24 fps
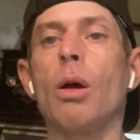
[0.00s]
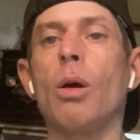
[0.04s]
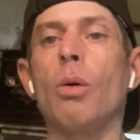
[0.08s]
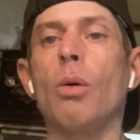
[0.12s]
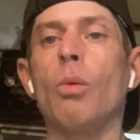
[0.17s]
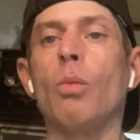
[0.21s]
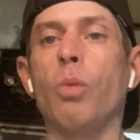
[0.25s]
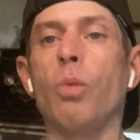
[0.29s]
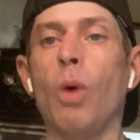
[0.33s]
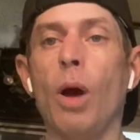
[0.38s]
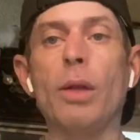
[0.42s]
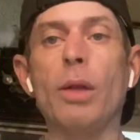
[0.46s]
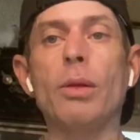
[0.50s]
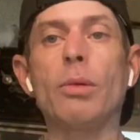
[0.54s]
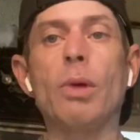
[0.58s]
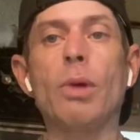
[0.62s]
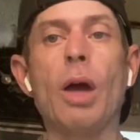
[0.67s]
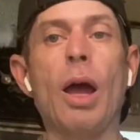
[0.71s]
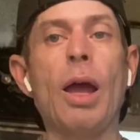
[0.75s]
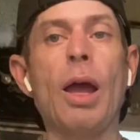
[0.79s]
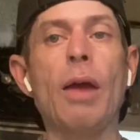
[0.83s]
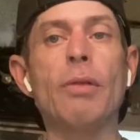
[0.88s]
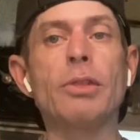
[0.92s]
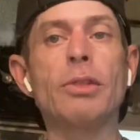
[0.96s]
what
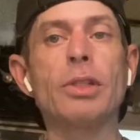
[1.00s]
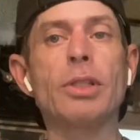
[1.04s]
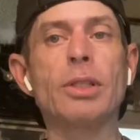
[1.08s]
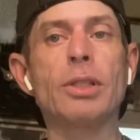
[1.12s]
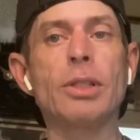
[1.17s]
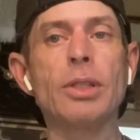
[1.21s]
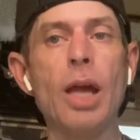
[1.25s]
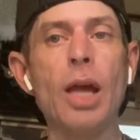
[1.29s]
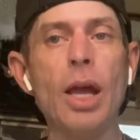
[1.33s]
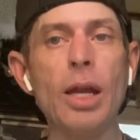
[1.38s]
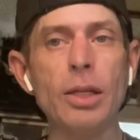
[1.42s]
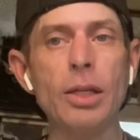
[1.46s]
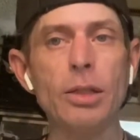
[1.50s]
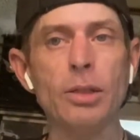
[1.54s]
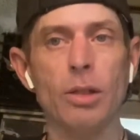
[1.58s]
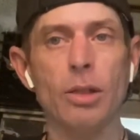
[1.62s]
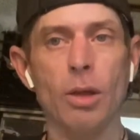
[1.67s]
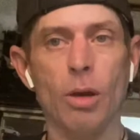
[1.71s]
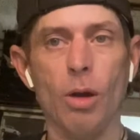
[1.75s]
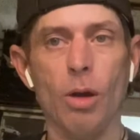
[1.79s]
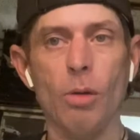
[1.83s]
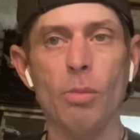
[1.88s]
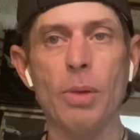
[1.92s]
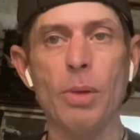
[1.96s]
I have decided
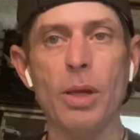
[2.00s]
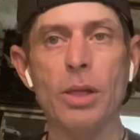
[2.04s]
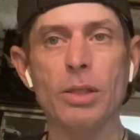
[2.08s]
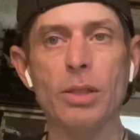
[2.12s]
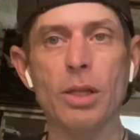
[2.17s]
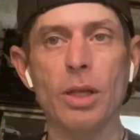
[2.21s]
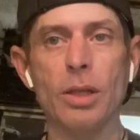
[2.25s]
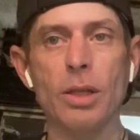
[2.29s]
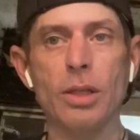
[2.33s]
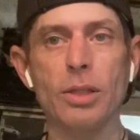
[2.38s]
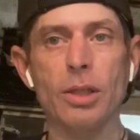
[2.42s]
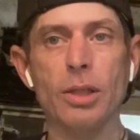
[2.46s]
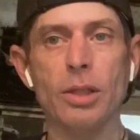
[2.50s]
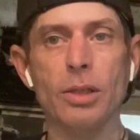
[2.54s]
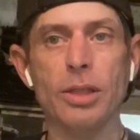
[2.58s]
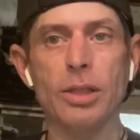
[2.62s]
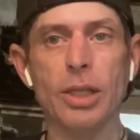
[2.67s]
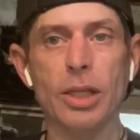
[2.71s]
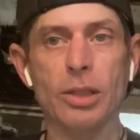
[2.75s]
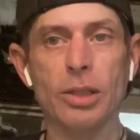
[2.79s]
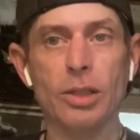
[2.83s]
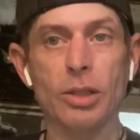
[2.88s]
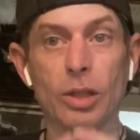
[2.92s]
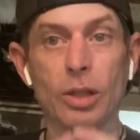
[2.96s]
though, based on this little
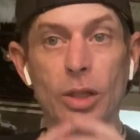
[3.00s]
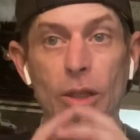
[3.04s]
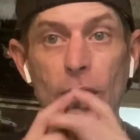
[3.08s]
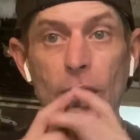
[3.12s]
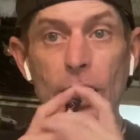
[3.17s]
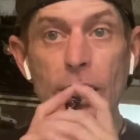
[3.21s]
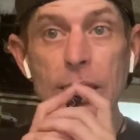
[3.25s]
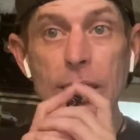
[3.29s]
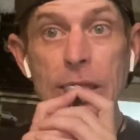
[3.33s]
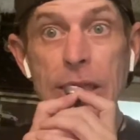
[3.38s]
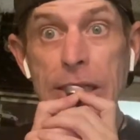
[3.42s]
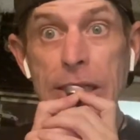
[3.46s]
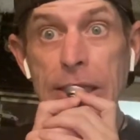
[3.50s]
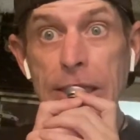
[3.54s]
technical glitch,